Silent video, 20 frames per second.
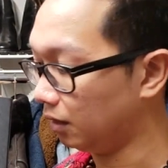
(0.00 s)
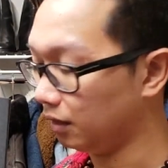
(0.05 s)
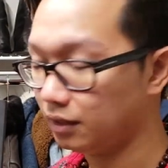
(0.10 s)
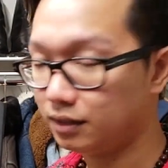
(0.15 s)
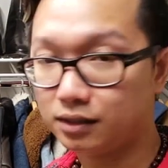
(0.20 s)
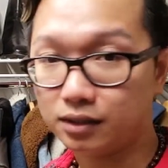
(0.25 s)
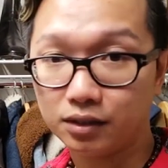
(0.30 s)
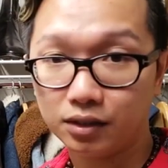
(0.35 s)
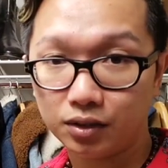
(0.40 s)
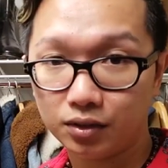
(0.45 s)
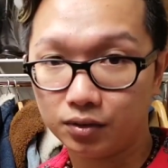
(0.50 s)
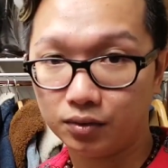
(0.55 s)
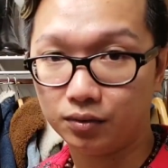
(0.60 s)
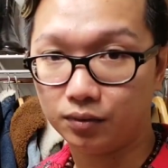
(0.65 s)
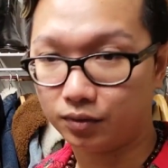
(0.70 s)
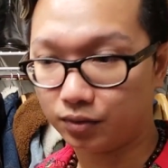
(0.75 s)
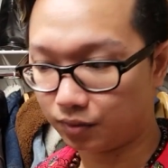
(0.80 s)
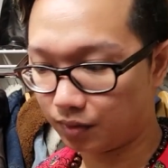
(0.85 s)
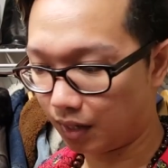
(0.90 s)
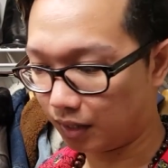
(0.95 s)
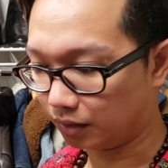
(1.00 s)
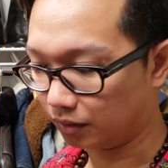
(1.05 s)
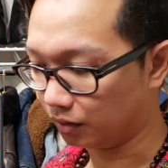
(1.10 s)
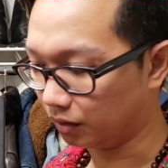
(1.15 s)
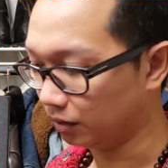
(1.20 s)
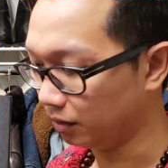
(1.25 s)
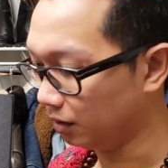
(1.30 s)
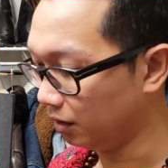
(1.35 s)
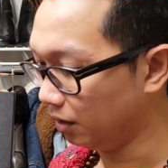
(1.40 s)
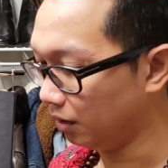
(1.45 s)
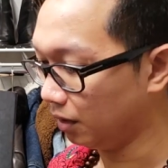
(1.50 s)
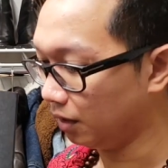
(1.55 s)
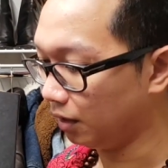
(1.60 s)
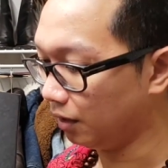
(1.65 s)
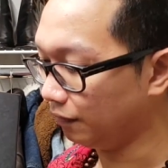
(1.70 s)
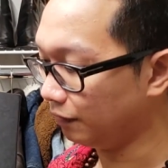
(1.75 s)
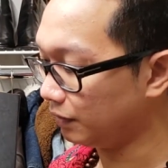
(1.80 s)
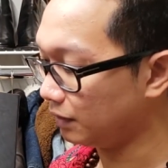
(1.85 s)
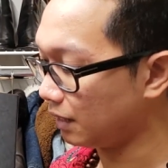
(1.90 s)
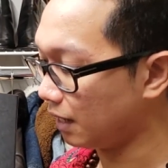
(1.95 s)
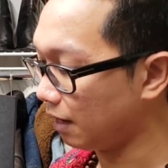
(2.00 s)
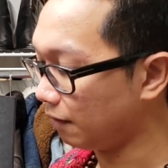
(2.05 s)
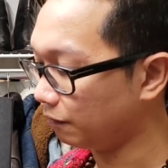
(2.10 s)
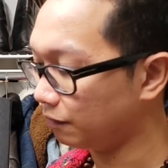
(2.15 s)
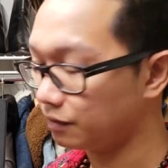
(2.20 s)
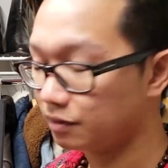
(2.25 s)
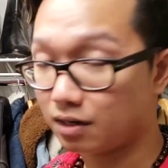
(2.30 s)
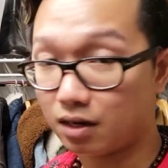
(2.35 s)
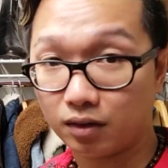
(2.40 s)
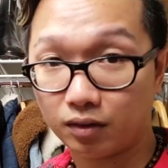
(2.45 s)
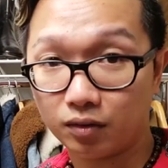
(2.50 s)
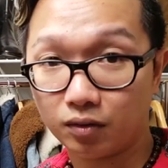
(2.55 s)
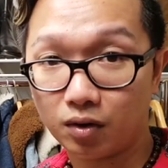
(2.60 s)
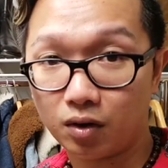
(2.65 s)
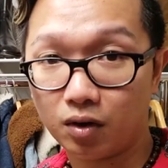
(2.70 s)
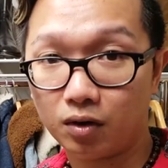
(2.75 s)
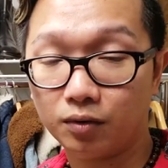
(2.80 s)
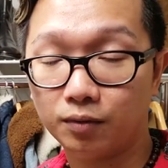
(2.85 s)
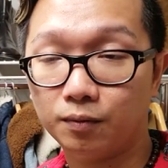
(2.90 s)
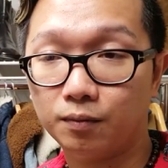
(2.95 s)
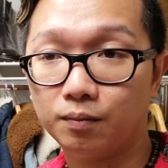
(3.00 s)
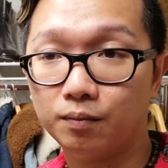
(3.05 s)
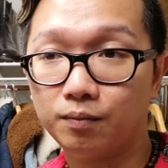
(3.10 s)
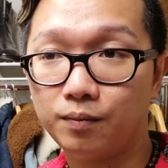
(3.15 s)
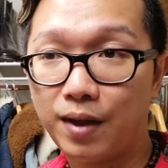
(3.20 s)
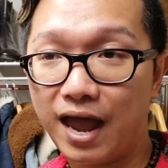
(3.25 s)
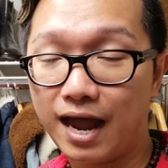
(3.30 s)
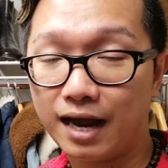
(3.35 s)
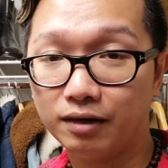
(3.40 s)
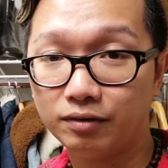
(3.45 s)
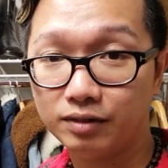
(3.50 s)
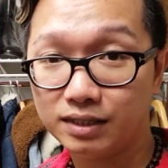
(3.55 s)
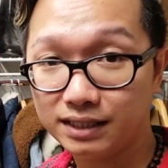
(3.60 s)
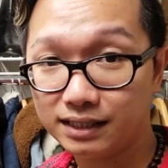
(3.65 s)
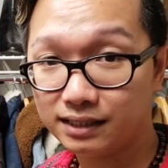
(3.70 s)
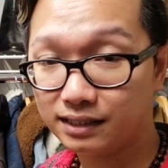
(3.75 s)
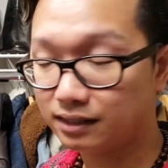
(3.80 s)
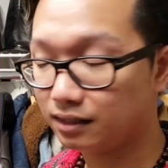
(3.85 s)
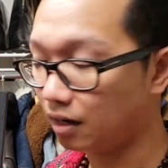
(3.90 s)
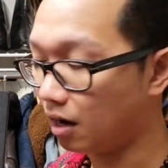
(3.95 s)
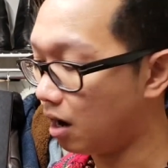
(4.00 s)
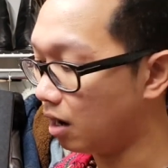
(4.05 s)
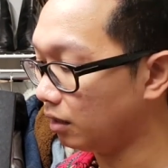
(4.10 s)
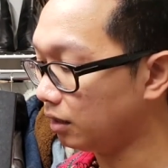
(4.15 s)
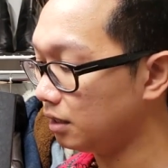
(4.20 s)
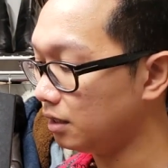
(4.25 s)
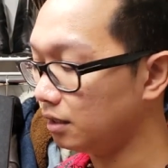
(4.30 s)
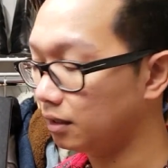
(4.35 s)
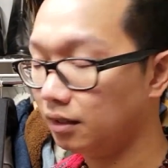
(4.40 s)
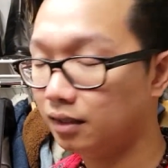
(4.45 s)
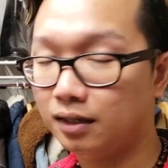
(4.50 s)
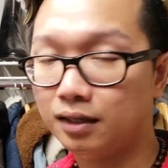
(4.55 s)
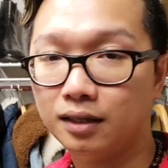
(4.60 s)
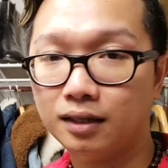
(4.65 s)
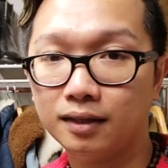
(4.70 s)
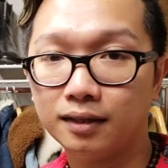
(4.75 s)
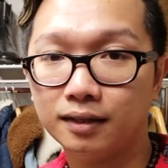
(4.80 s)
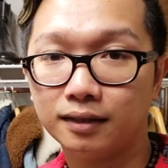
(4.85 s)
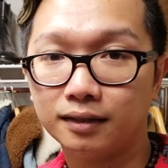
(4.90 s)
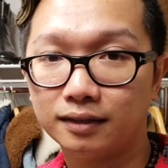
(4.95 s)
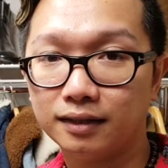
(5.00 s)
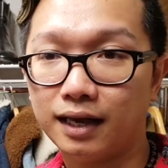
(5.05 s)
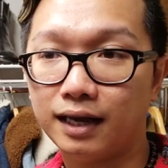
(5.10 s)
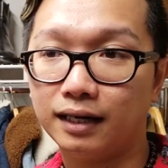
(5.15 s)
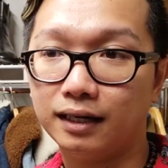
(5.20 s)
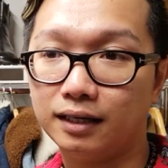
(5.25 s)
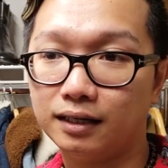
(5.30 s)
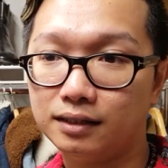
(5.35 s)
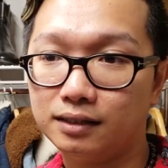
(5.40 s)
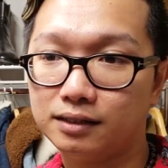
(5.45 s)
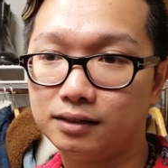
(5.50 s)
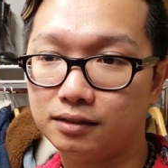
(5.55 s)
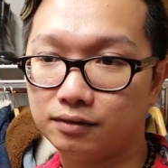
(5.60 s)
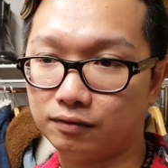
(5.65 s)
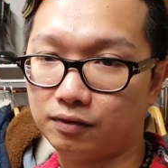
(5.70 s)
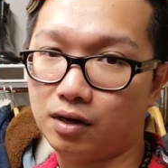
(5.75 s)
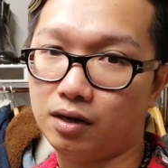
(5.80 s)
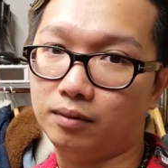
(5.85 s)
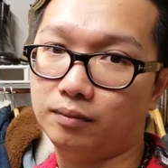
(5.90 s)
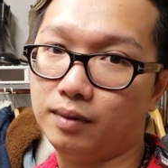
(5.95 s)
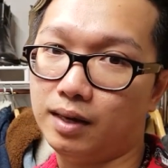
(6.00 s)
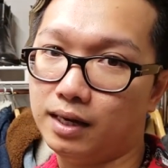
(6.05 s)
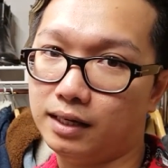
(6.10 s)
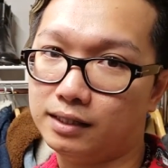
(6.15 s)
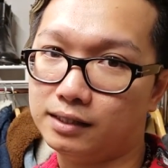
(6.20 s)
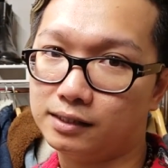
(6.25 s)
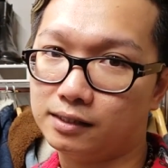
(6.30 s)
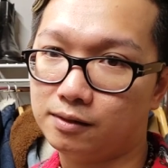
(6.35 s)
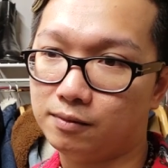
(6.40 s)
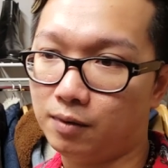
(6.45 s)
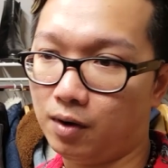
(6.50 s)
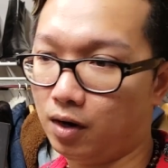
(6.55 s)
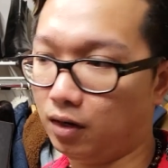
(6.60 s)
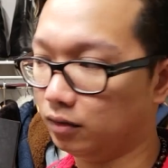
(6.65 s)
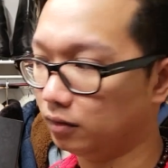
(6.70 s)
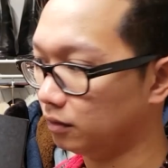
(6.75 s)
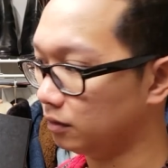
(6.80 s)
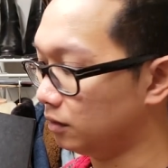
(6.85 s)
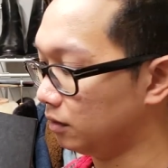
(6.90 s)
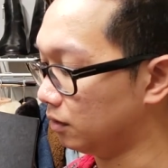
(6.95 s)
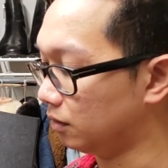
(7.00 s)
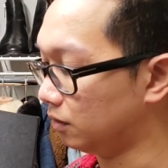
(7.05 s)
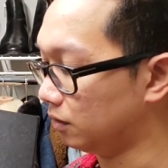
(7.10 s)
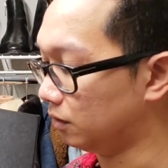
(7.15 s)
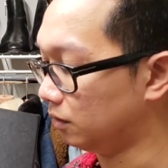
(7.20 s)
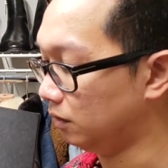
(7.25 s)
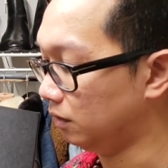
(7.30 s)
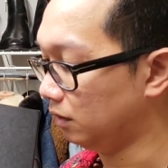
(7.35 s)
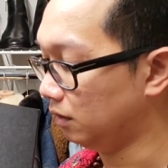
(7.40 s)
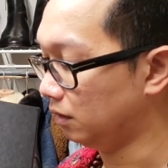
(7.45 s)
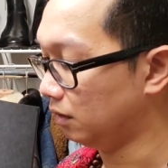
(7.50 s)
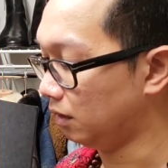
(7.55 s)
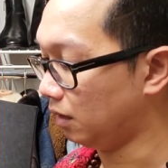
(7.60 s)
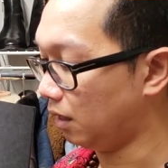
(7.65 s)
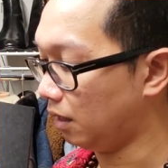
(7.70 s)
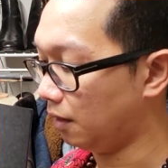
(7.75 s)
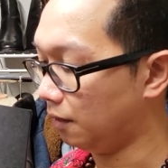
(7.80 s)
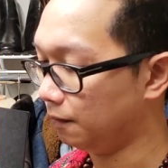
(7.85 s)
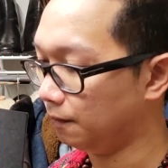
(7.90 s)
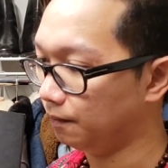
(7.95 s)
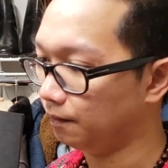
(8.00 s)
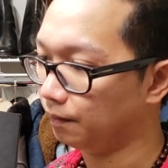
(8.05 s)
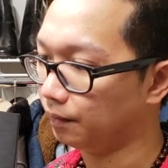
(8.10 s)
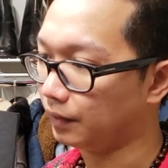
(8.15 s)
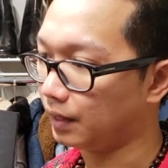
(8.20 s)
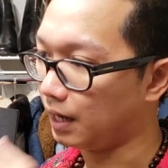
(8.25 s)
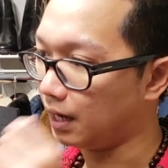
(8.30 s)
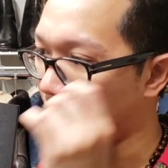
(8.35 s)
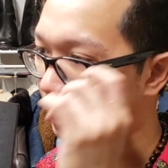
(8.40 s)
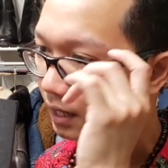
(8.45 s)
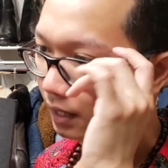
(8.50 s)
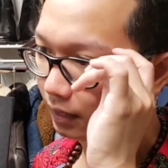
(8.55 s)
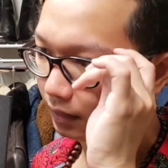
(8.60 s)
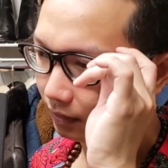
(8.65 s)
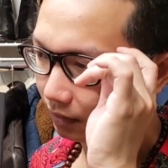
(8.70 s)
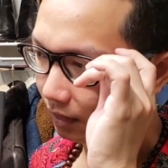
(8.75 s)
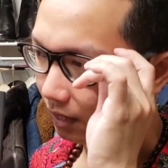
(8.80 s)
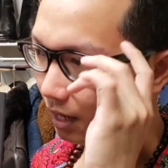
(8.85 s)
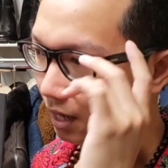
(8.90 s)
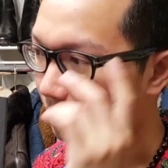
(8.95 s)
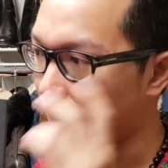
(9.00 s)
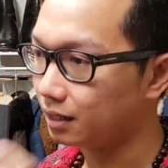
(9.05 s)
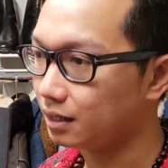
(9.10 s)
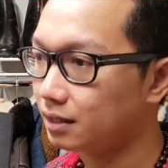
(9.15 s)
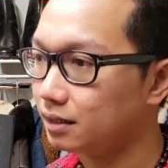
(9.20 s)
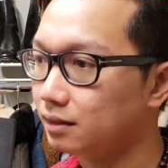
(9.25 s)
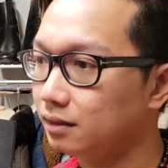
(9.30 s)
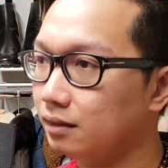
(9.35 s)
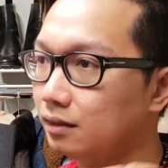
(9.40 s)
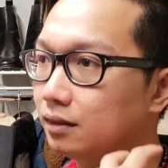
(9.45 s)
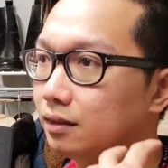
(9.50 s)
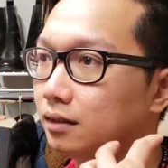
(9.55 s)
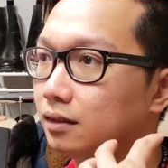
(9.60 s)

It's a new director. If it have Saint Laurent Paris on it, then it is from Eddie Slimon. So and Eddie,